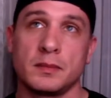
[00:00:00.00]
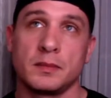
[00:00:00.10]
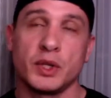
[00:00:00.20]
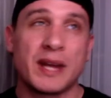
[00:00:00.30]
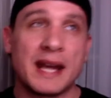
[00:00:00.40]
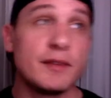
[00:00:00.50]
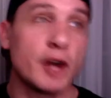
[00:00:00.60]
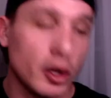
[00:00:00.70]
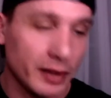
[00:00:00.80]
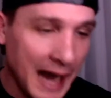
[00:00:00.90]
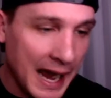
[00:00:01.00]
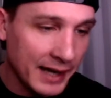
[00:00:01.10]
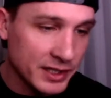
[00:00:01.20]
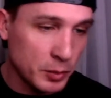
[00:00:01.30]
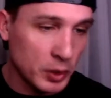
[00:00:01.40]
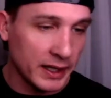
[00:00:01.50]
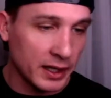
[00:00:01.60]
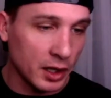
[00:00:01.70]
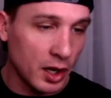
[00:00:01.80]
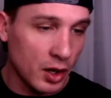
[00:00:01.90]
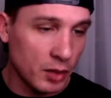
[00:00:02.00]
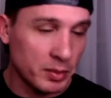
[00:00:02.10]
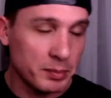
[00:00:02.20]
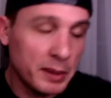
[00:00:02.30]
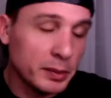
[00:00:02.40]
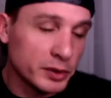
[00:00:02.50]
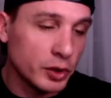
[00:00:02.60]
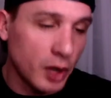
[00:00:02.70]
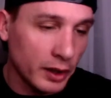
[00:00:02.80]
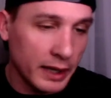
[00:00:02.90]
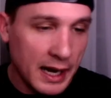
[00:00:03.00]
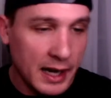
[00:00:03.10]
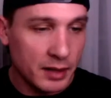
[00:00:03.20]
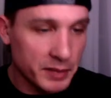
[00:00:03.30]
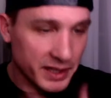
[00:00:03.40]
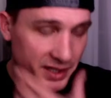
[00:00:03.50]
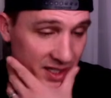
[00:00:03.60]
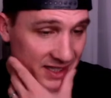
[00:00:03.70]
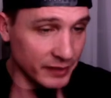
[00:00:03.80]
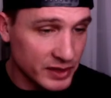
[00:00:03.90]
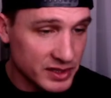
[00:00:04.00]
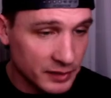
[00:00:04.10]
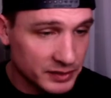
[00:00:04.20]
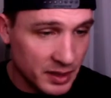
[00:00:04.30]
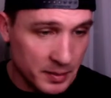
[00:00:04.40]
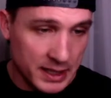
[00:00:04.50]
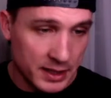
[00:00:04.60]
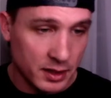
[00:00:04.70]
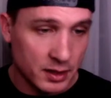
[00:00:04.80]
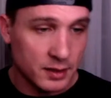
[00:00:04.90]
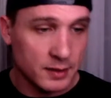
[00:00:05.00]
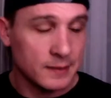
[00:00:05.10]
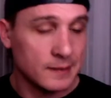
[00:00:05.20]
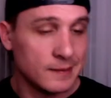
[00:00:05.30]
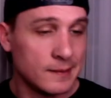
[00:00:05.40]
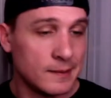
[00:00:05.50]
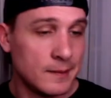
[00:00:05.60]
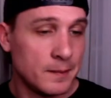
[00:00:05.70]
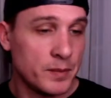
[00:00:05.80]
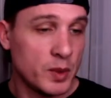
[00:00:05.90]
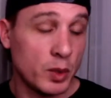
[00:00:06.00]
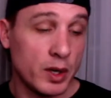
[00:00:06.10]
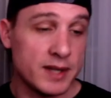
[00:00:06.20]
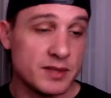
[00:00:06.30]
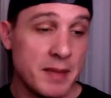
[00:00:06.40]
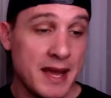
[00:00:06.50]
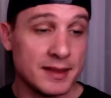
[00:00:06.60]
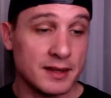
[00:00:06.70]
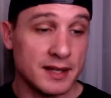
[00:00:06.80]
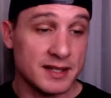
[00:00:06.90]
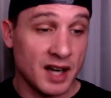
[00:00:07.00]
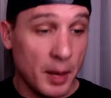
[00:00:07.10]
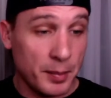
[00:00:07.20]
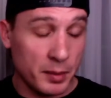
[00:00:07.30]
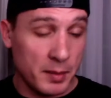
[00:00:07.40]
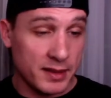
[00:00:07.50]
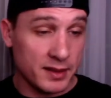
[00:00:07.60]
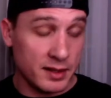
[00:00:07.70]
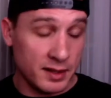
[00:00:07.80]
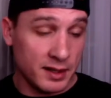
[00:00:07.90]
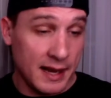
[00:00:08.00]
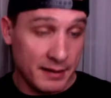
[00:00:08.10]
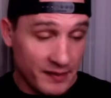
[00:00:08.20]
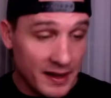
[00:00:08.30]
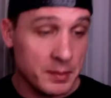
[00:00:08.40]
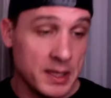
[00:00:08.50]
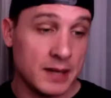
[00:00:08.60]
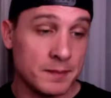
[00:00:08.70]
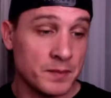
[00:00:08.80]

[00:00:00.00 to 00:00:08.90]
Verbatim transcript: you can't even call it a high. It's more like a low. People do call it a high, but it does different stuff to the body. Whereas meth is an upper. Meth and amphetamine,